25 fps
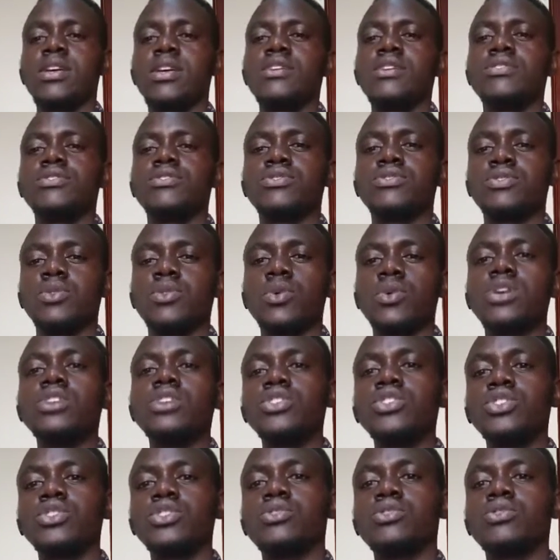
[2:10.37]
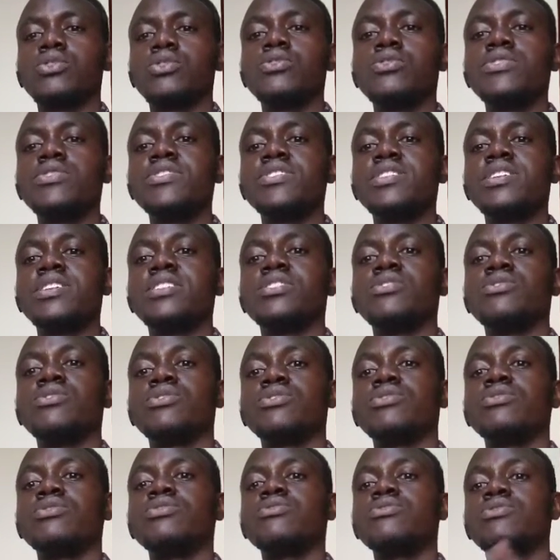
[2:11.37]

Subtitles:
So what you should do is that you should